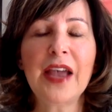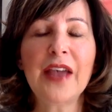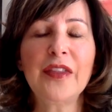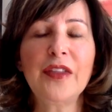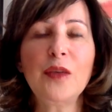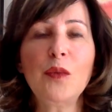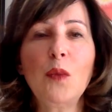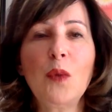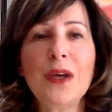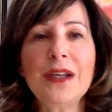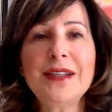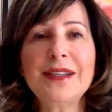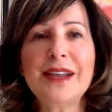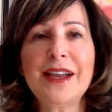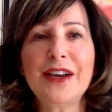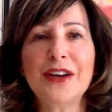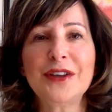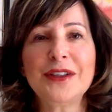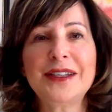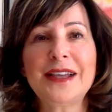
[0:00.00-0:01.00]
Then one day
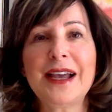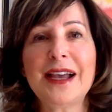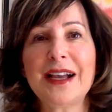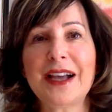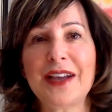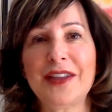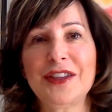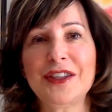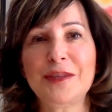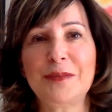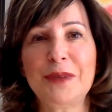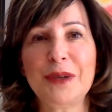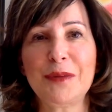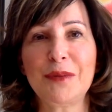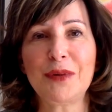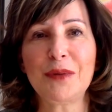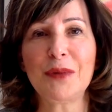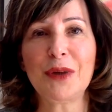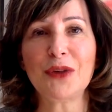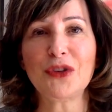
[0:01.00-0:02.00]
her dad got this big
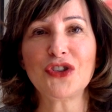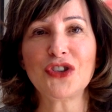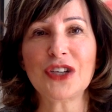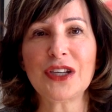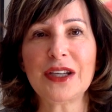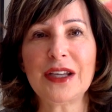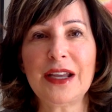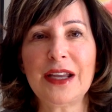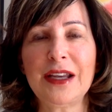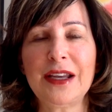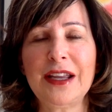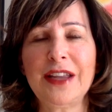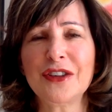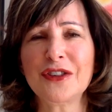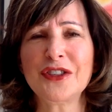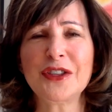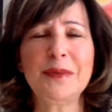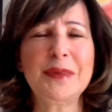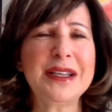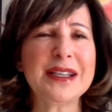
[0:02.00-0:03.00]
promotion, and either
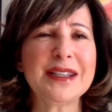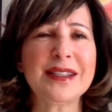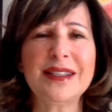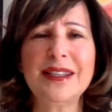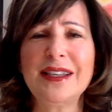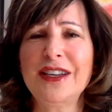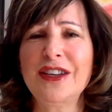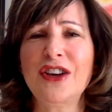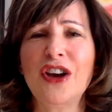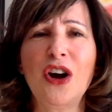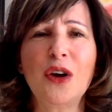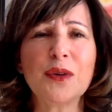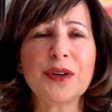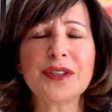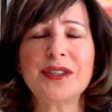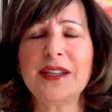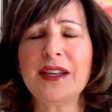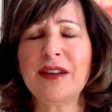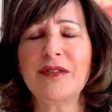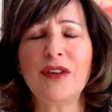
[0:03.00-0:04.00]
to be a CEO or
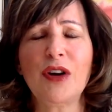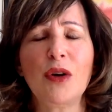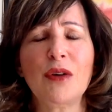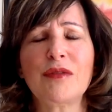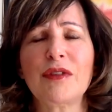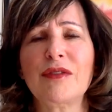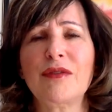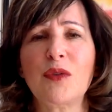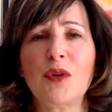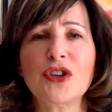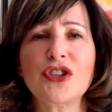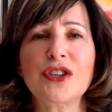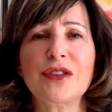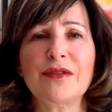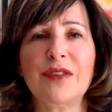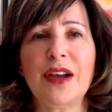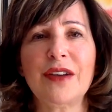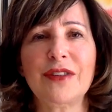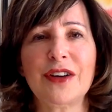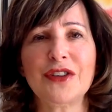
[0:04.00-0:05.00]
CFO of a Fortune
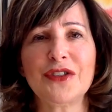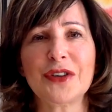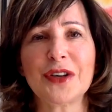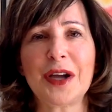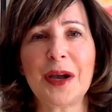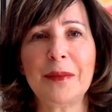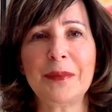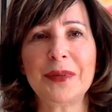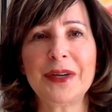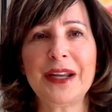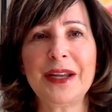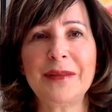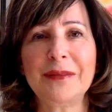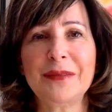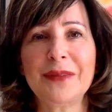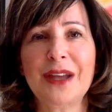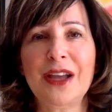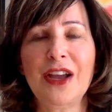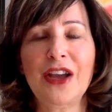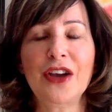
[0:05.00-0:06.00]
500 company.
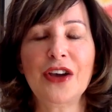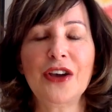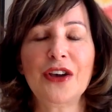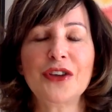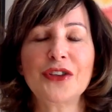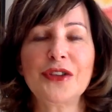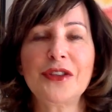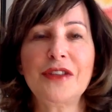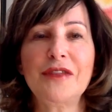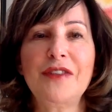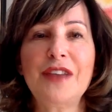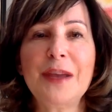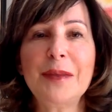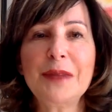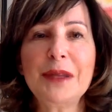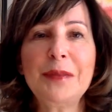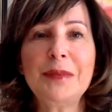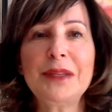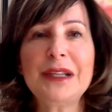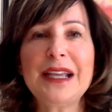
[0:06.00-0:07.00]
So the
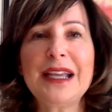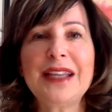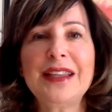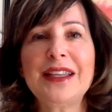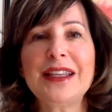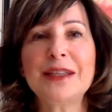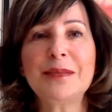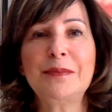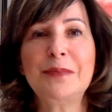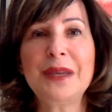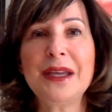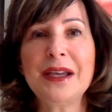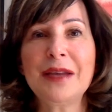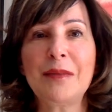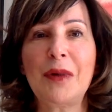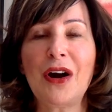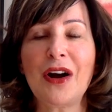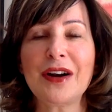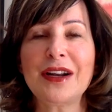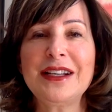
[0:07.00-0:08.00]
family planned this big
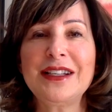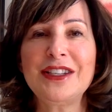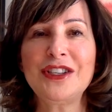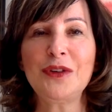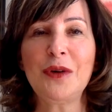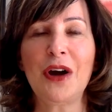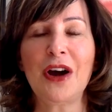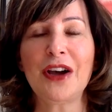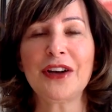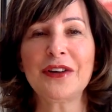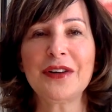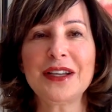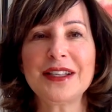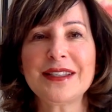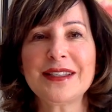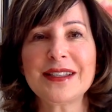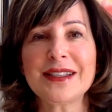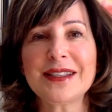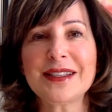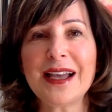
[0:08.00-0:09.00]
party to honor his
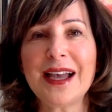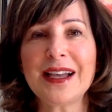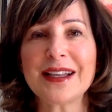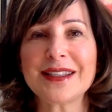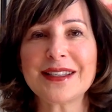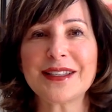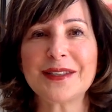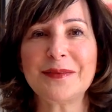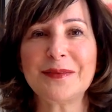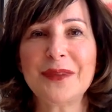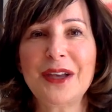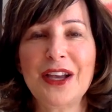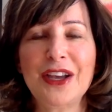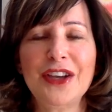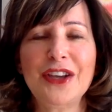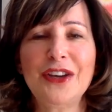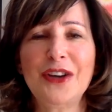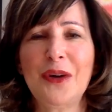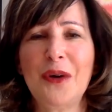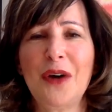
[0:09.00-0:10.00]
success.
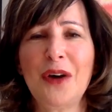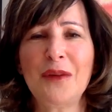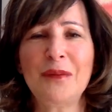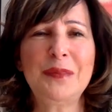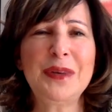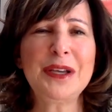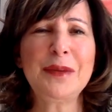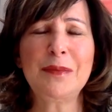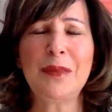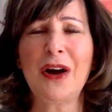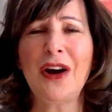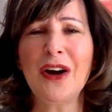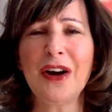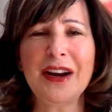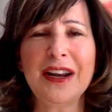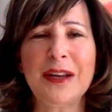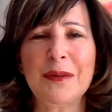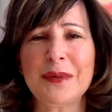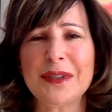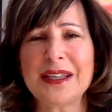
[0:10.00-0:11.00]
A big
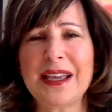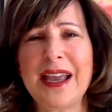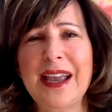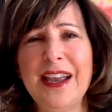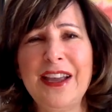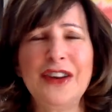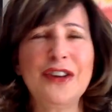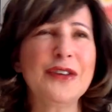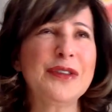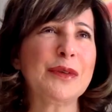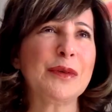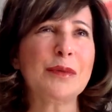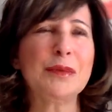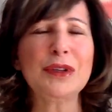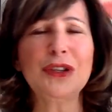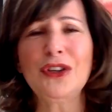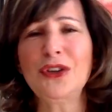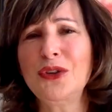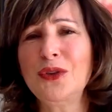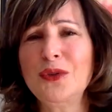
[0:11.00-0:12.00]
party, it was catered, there
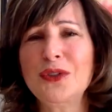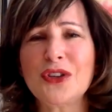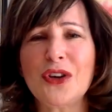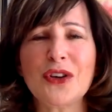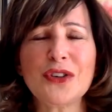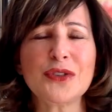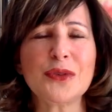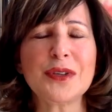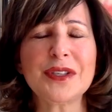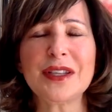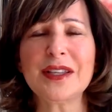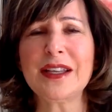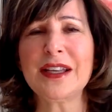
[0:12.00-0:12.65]
were balloons, all sorts of